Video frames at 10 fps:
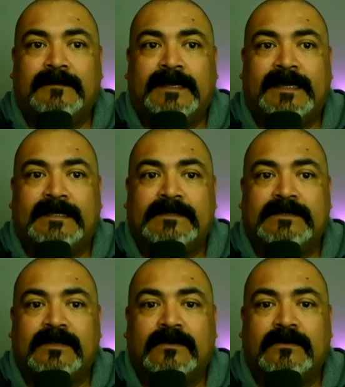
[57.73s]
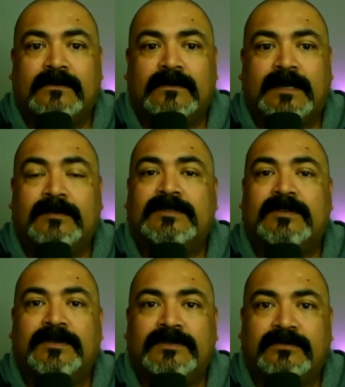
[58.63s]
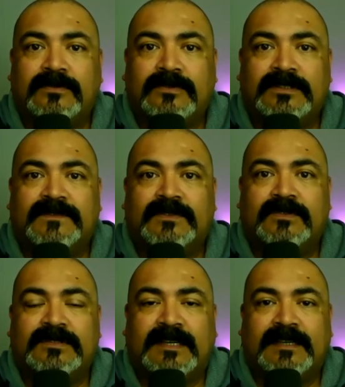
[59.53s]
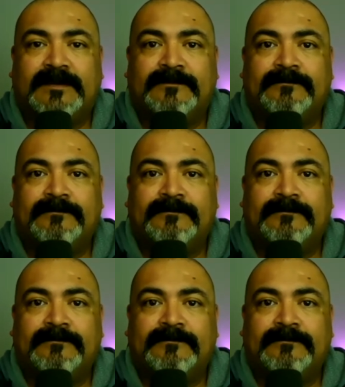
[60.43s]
and so I was going through a real difficult time